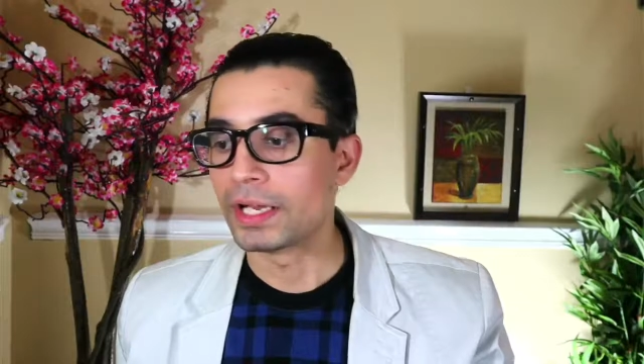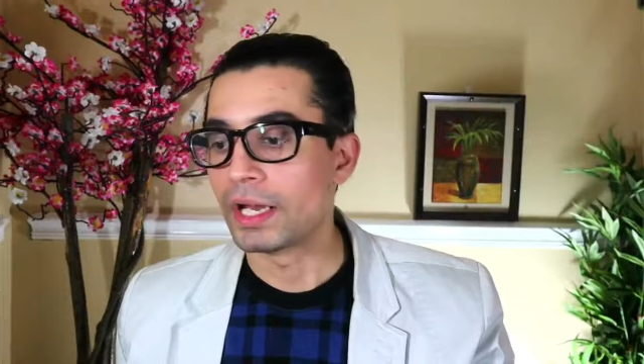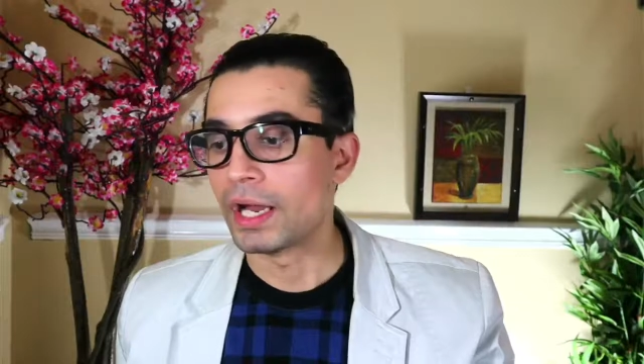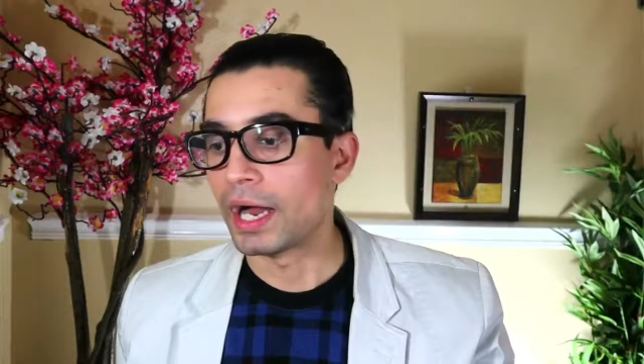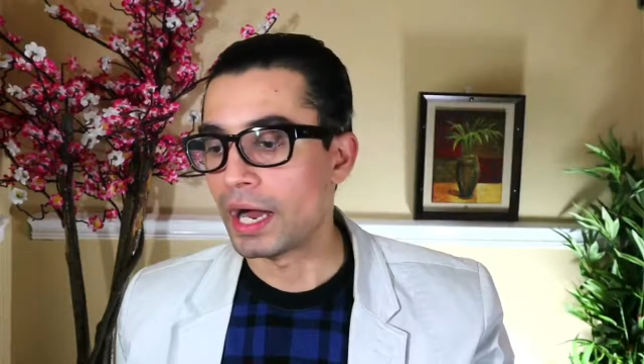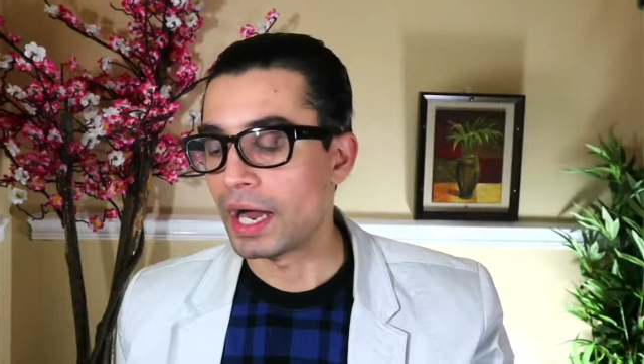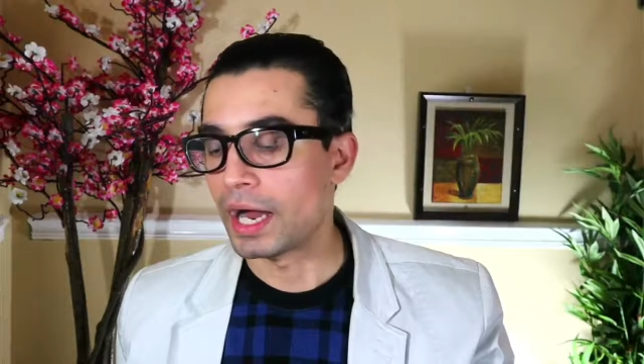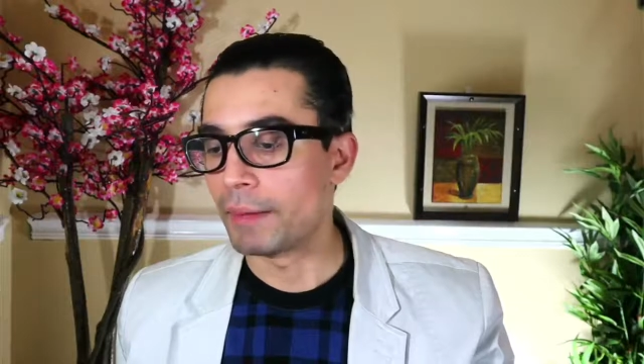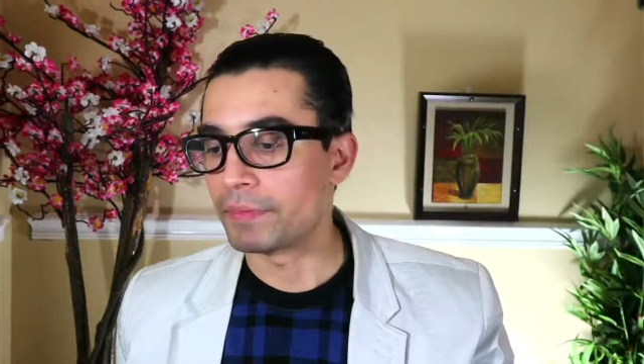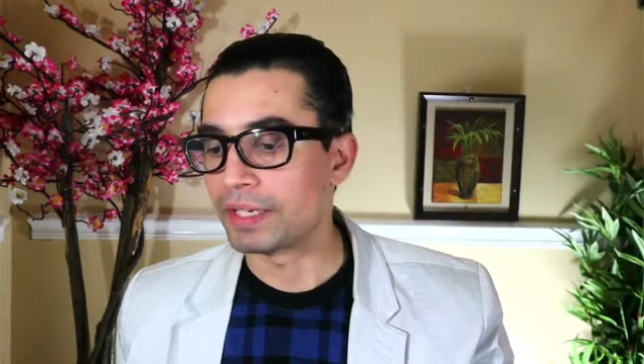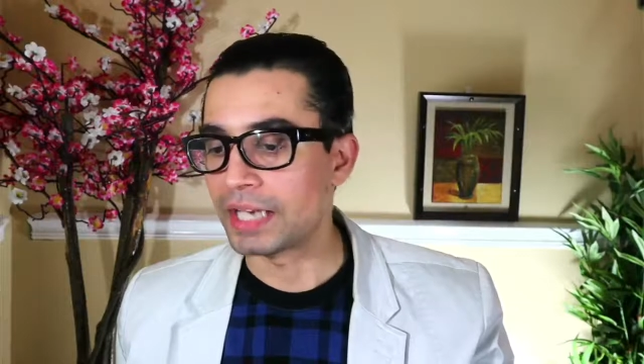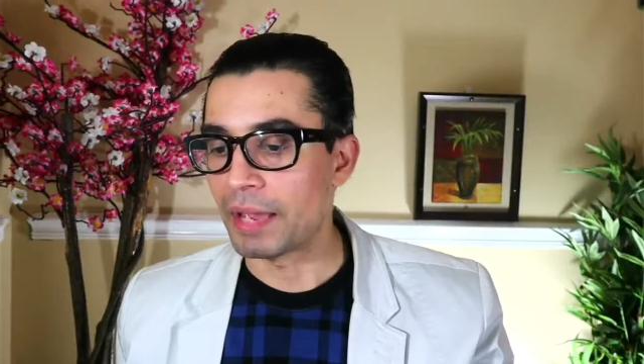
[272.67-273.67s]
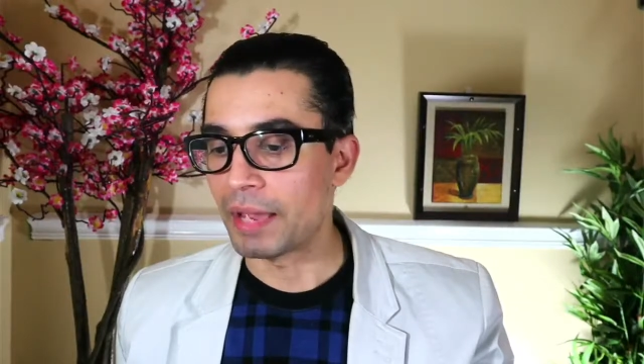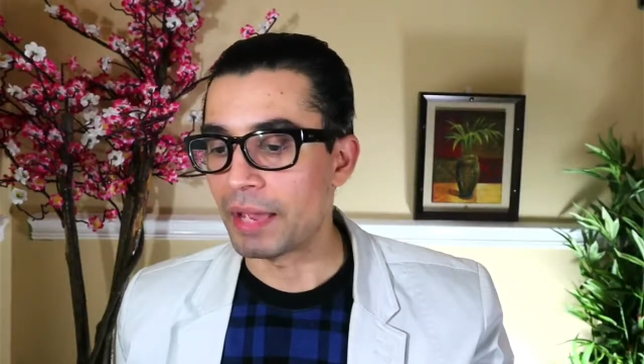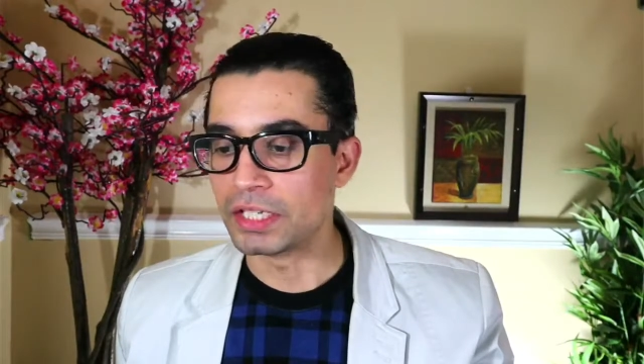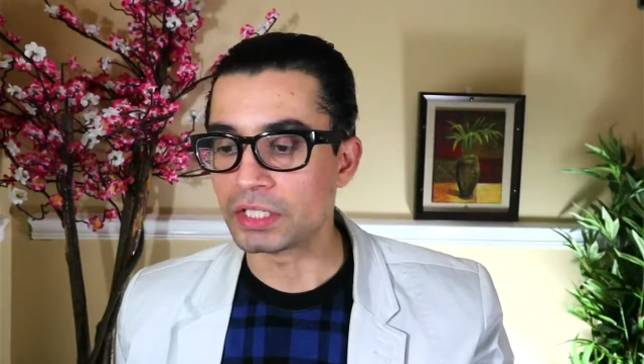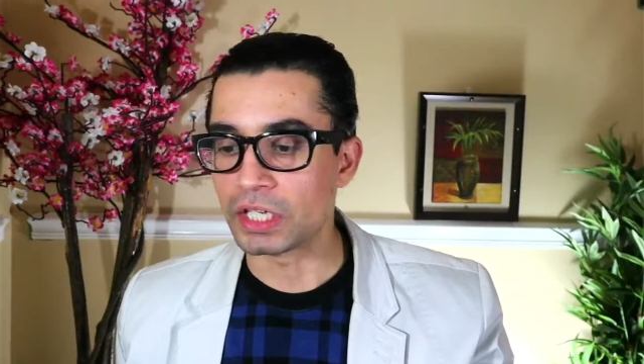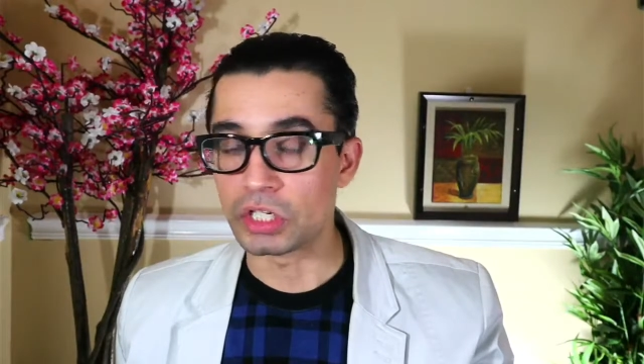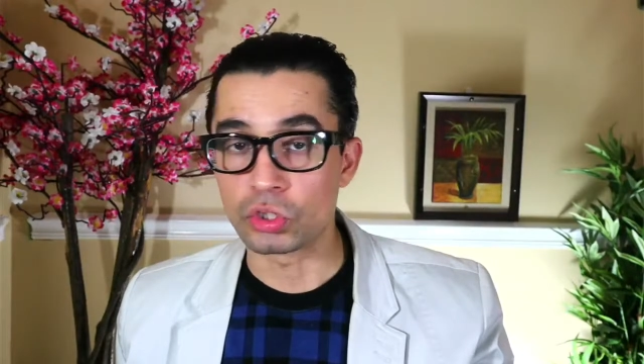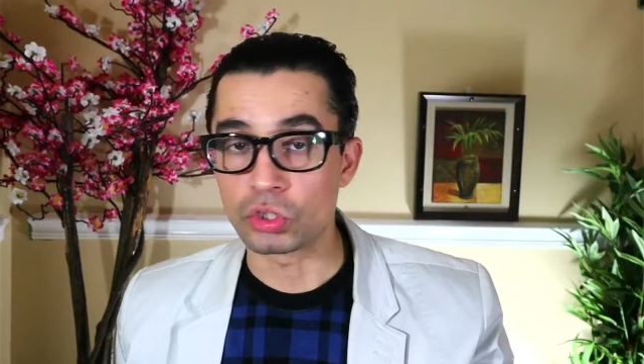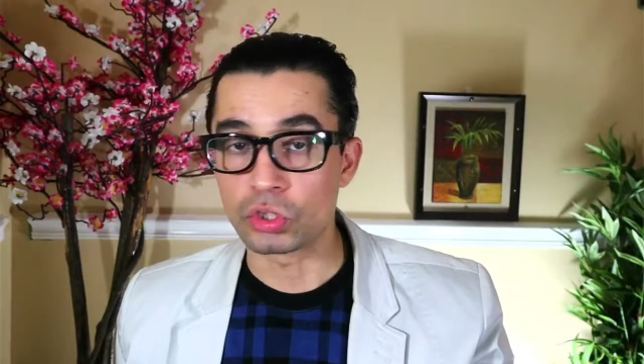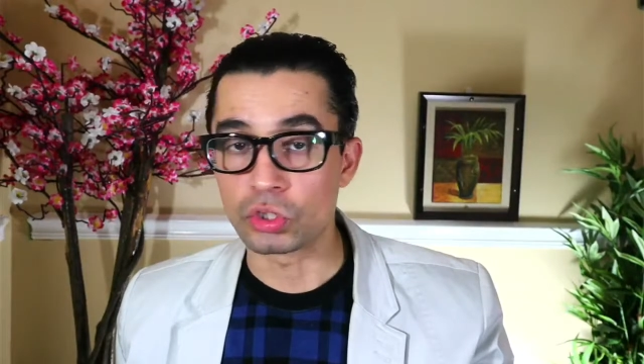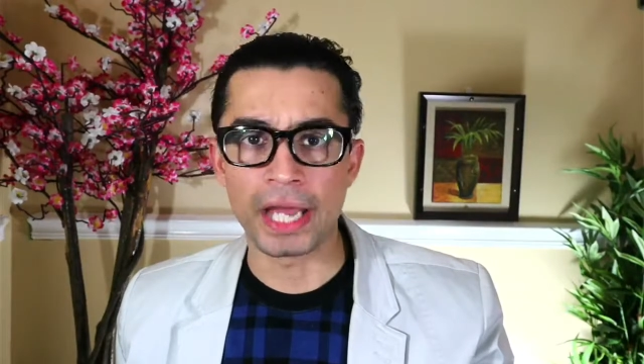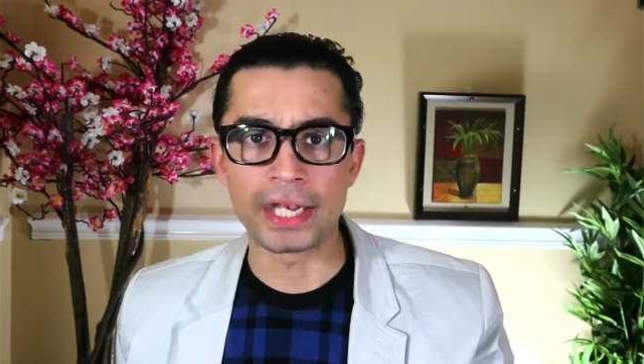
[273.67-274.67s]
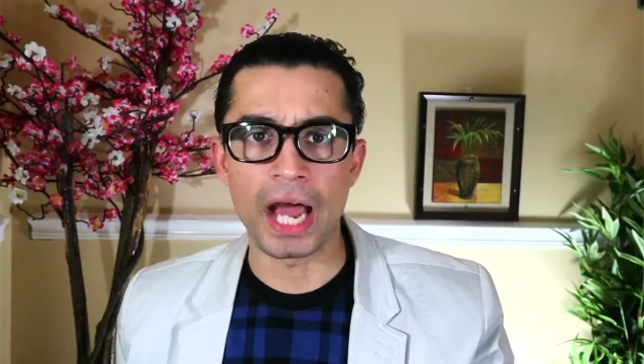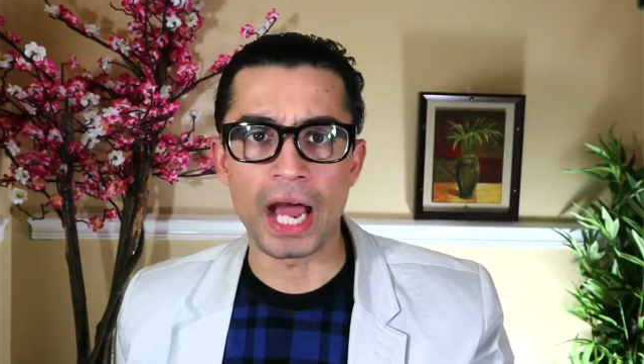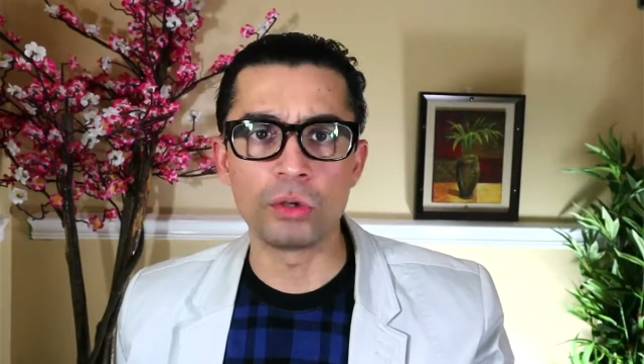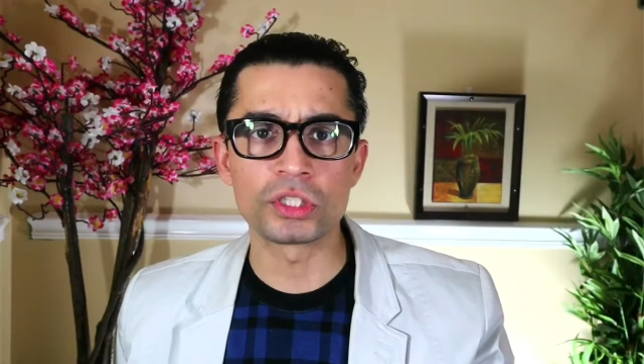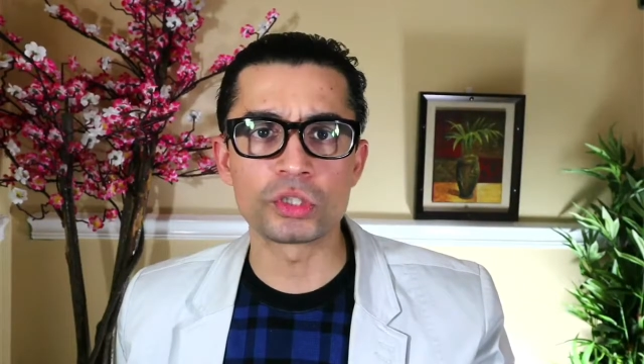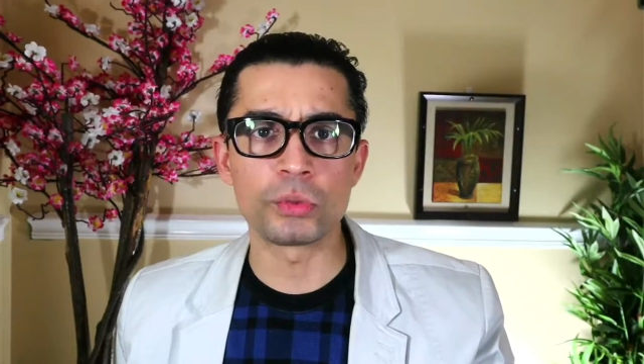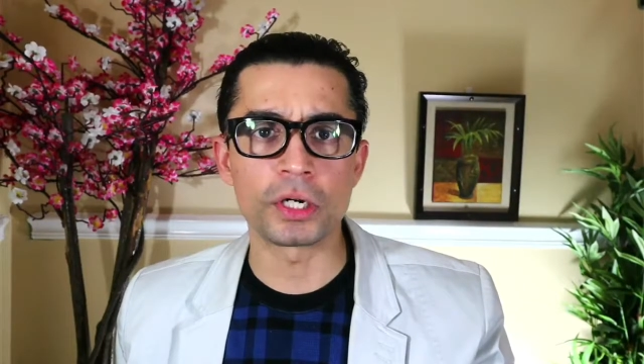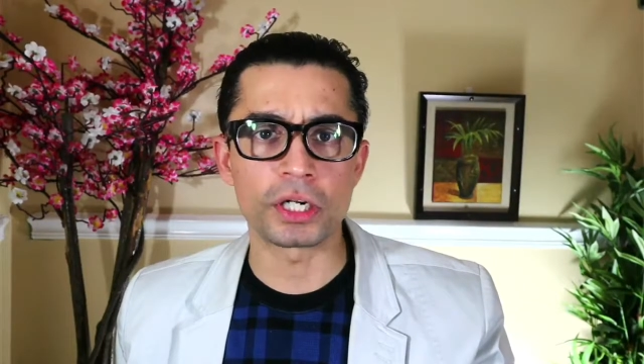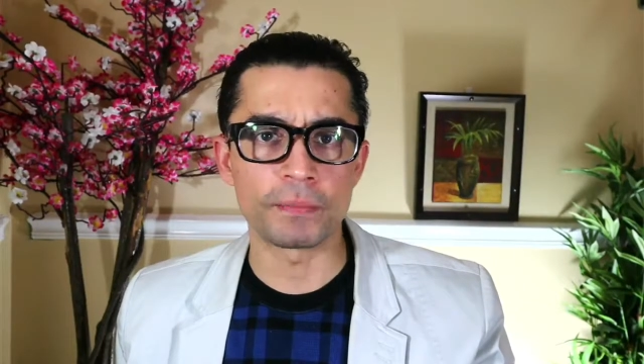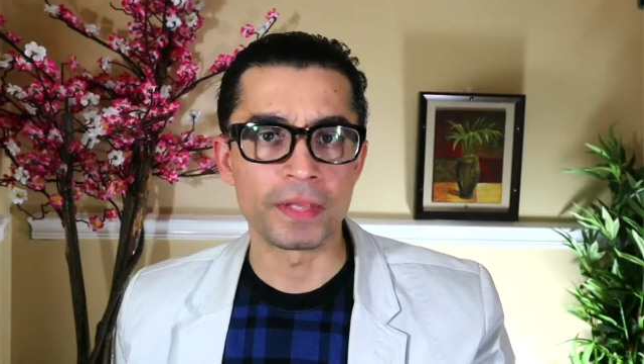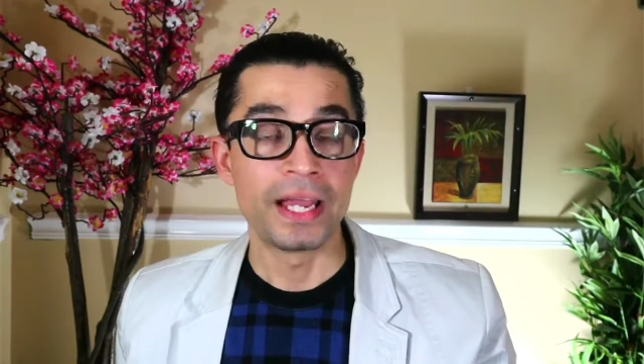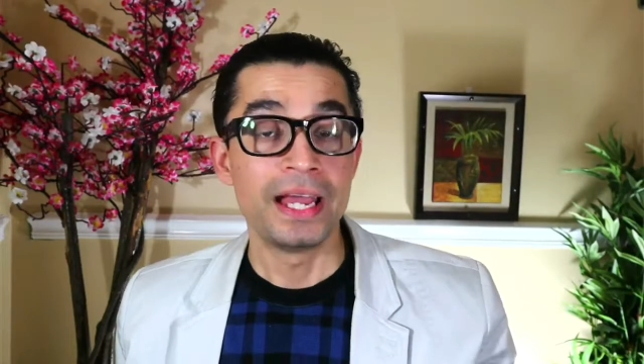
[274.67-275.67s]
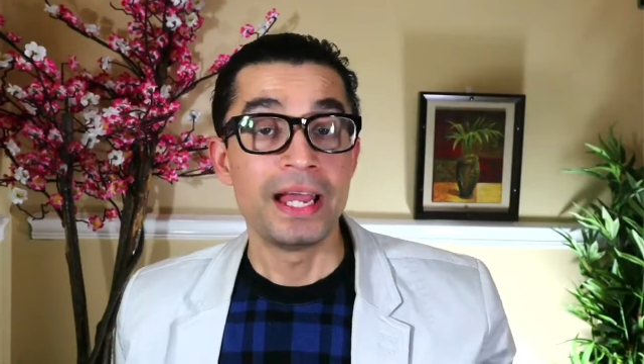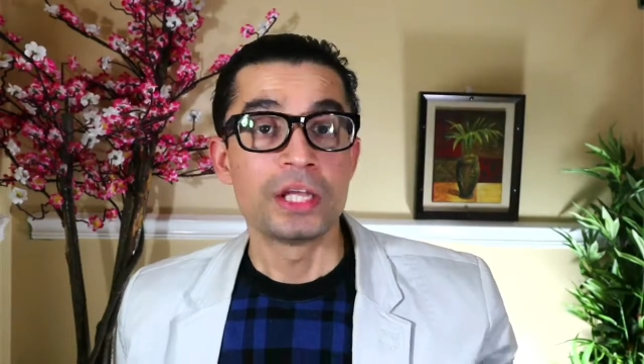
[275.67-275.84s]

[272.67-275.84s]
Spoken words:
with diabetes control. And how does it work?